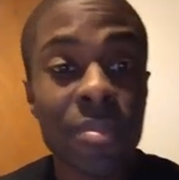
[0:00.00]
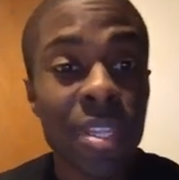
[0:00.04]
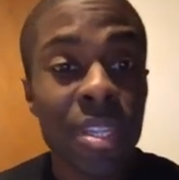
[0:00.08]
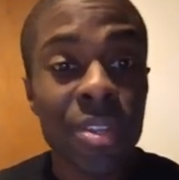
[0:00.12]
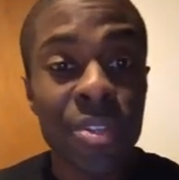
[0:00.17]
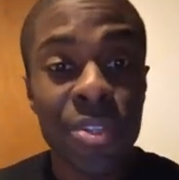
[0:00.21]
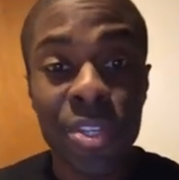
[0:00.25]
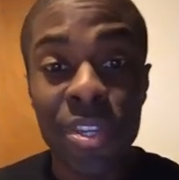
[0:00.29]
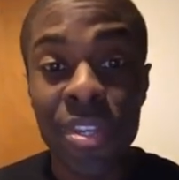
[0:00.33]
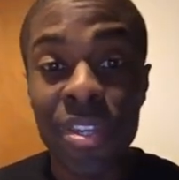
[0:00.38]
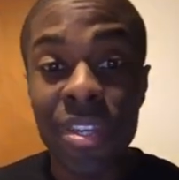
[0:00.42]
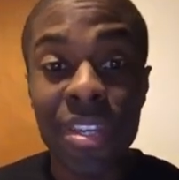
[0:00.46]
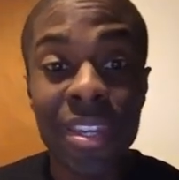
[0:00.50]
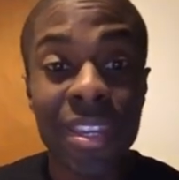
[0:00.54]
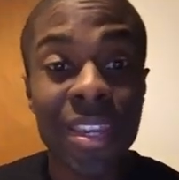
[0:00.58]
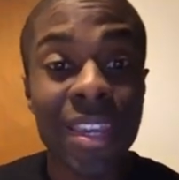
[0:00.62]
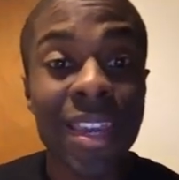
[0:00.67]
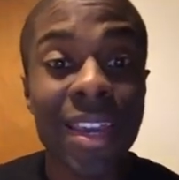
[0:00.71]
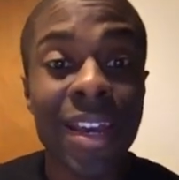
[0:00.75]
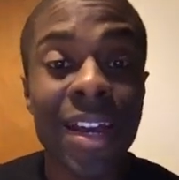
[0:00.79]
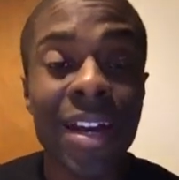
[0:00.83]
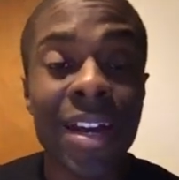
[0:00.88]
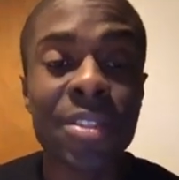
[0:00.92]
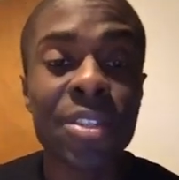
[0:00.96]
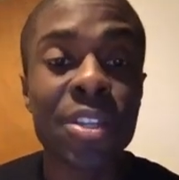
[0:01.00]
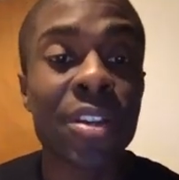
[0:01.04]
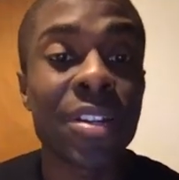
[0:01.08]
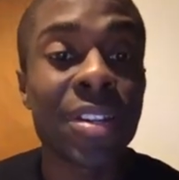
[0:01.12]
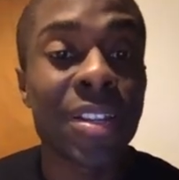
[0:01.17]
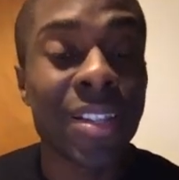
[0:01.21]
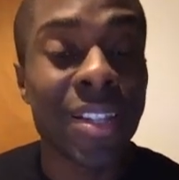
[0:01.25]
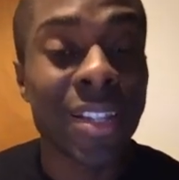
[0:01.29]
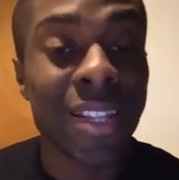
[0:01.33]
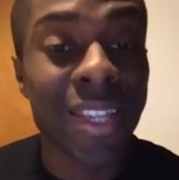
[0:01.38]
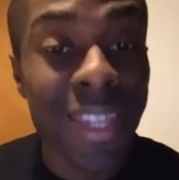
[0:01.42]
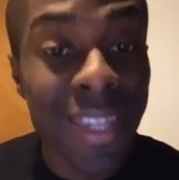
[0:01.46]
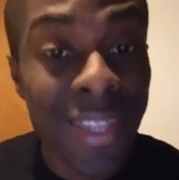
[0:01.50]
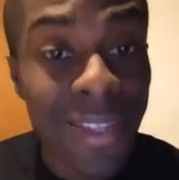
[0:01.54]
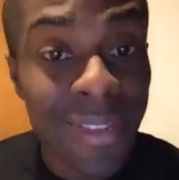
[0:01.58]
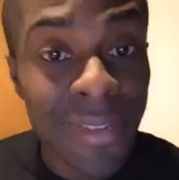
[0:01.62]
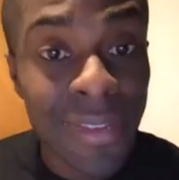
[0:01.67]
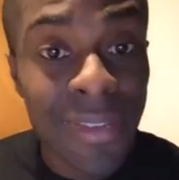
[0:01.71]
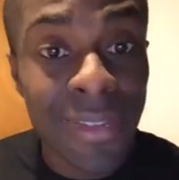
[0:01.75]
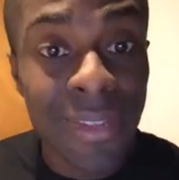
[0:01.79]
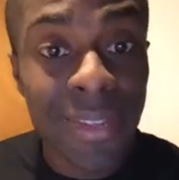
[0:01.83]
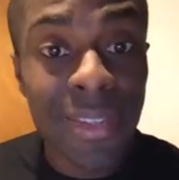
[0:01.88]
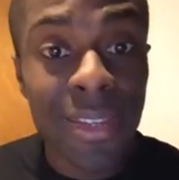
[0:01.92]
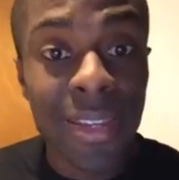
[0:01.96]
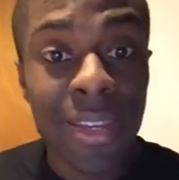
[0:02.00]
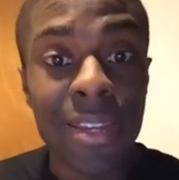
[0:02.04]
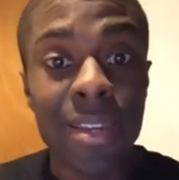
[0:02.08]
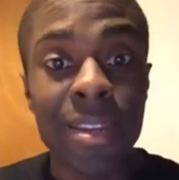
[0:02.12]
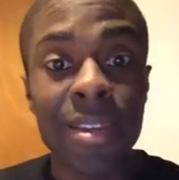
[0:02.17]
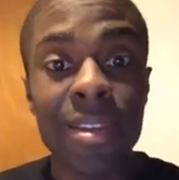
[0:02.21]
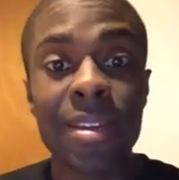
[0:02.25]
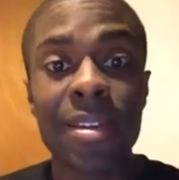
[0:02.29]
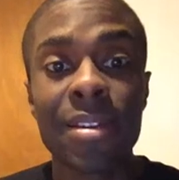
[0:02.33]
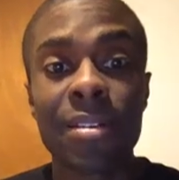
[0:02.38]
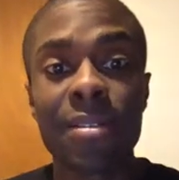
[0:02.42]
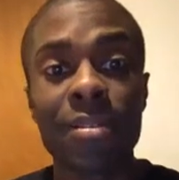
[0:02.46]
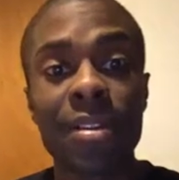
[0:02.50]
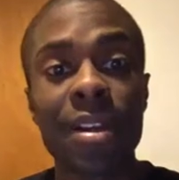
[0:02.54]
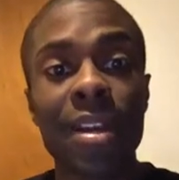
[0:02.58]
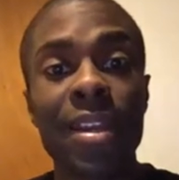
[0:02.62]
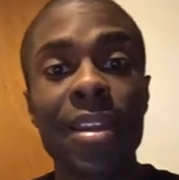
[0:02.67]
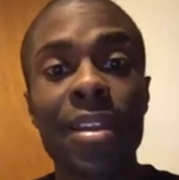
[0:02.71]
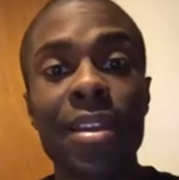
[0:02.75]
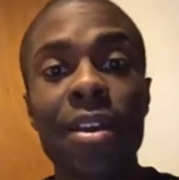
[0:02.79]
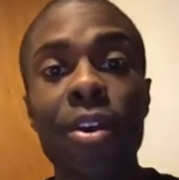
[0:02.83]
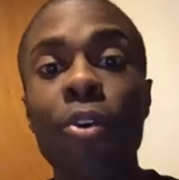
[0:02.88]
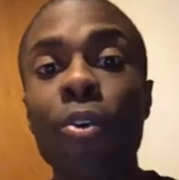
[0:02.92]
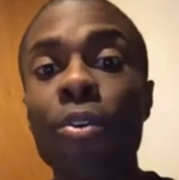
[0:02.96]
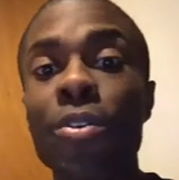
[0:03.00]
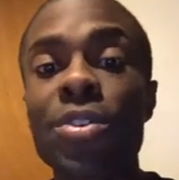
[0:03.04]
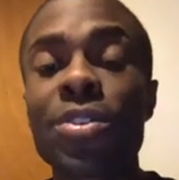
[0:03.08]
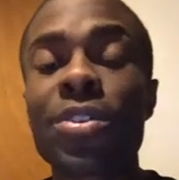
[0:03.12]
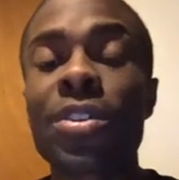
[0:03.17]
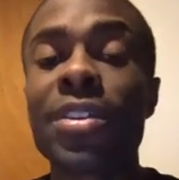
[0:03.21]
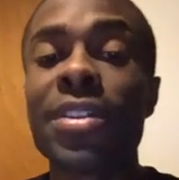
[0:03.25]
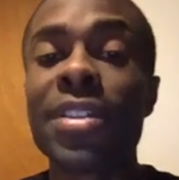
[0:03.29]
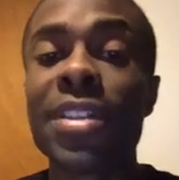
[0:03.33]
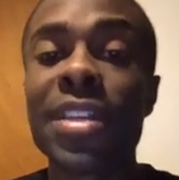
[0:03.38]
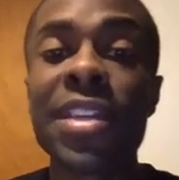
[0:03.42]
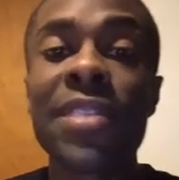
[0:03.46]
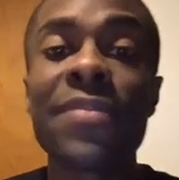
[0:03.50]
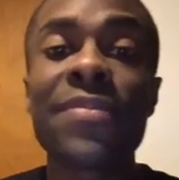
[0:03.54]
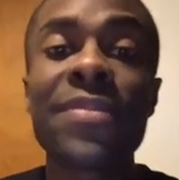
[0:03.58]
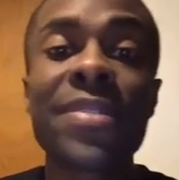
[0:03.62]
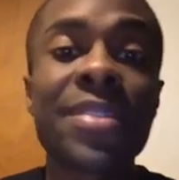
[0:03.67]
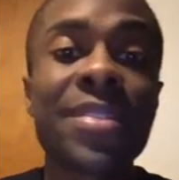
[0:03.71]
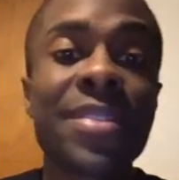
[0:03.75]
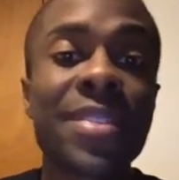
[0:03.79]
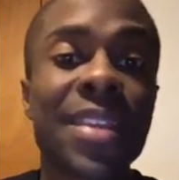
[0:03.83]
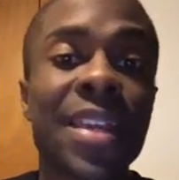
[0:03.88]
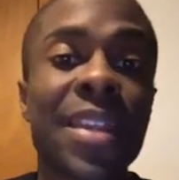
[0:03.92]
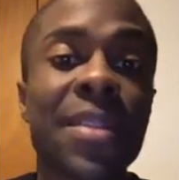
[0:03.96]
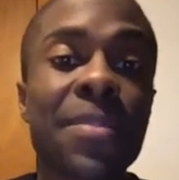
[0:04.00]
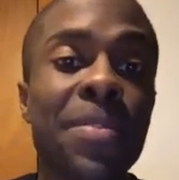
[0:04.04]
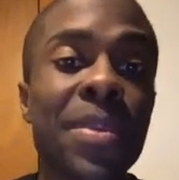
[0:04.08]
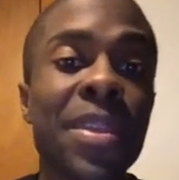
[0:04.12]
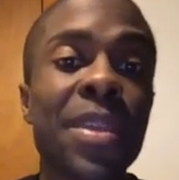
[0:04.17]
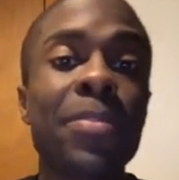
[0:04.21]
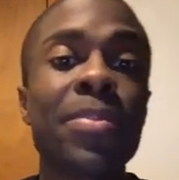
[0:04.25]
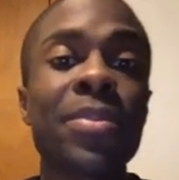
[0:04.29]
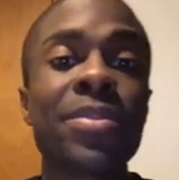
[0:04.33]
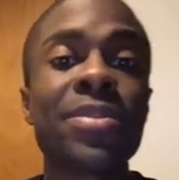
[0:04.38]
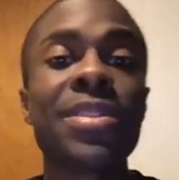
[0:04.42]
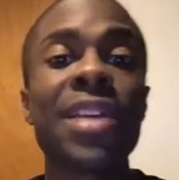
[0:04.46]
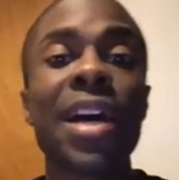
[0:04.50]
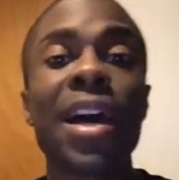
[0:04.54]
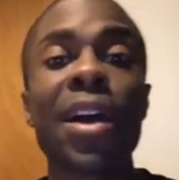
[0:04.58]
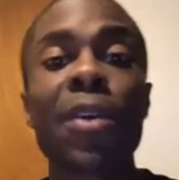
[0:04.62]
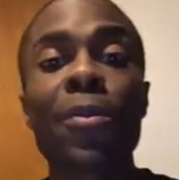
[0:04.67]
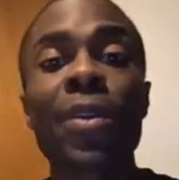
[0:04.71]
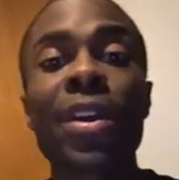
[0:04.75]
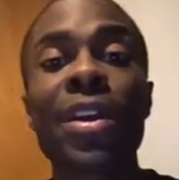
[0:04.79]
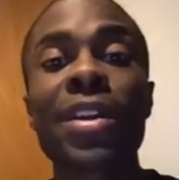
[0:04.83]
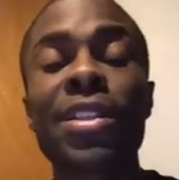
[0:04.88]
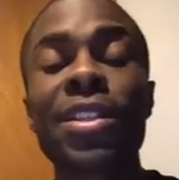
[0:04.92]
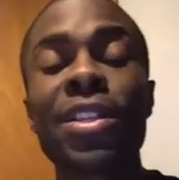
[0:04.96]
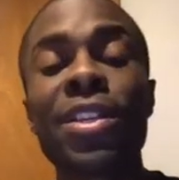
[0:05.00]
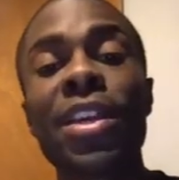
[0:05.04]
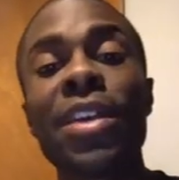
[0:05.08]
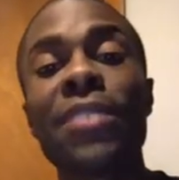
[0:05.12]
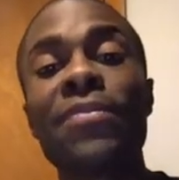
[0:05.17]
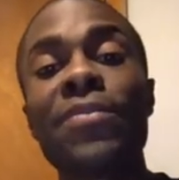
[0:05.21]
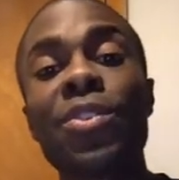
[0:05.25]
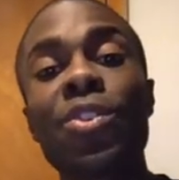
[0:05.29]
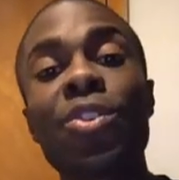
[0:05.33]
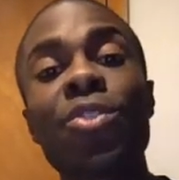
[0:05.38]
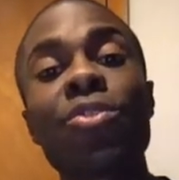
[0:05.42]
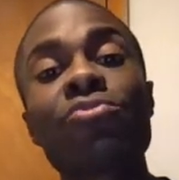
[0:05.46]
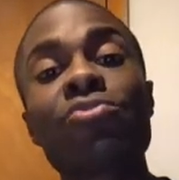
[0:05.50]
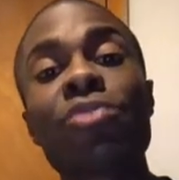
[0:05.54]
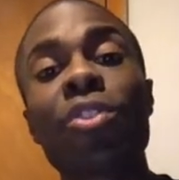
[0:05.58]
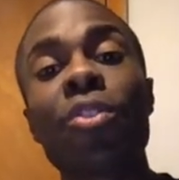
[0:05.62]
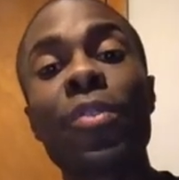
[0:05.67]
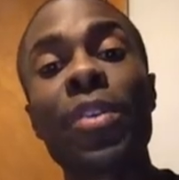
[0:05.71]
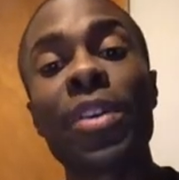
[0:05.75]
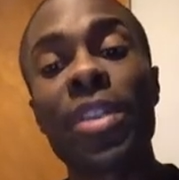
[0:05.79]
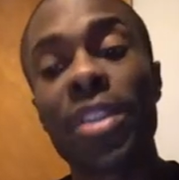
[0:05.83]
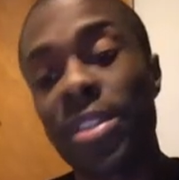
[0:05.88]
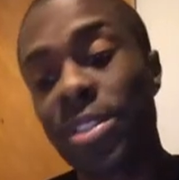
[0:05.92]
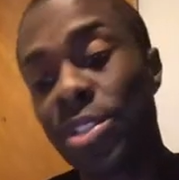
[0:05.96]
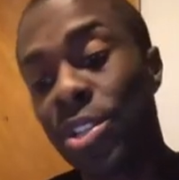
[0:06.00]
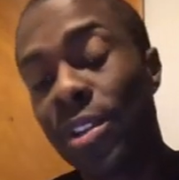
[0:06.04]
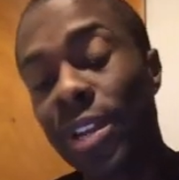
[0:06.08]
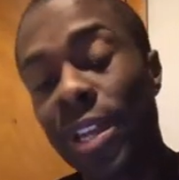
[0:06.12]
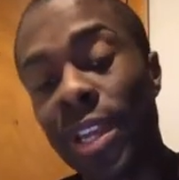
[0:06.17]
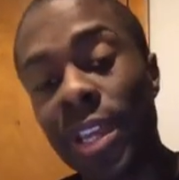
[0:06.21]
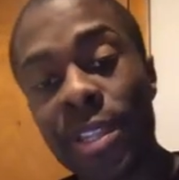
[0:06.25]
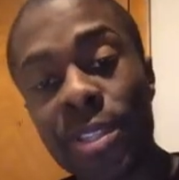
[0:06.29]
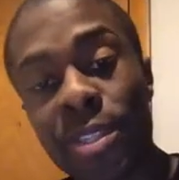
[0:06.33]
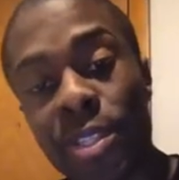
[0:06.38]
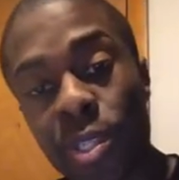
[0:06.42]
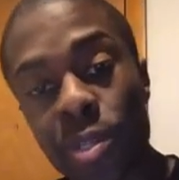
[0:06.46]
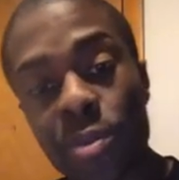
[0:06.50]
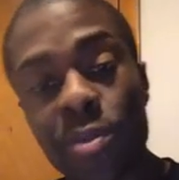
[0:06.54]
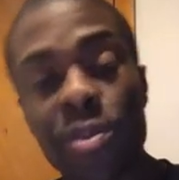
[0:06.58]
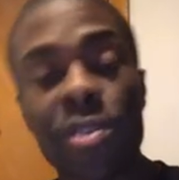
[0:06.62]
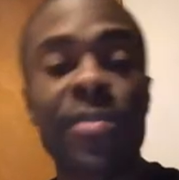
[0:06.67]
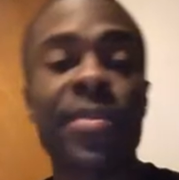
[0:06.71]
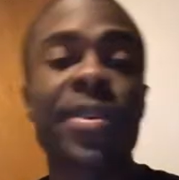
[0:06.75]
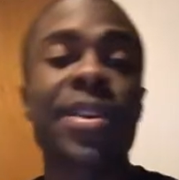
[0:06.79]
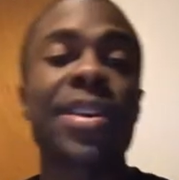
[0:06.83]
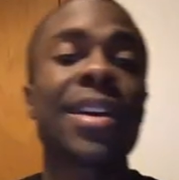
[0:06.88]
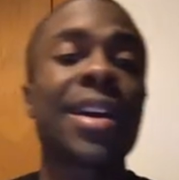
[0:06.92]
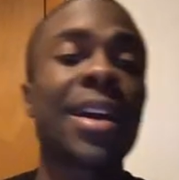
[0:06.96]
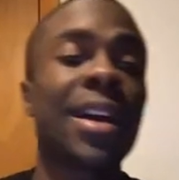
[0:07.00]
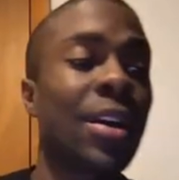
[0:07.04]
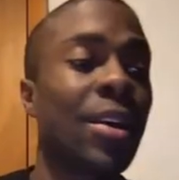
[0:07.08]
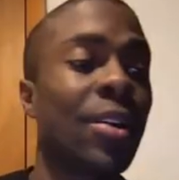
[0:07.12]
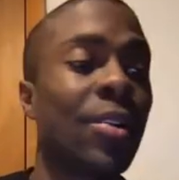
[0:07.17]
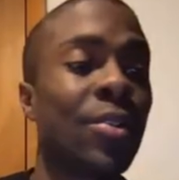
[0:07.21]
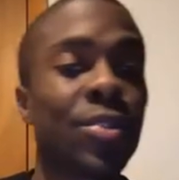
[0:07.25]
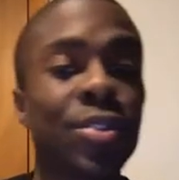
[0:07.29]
So you can get a ton of leads, right? Or you can even send people directly if you're growing your Instagram account,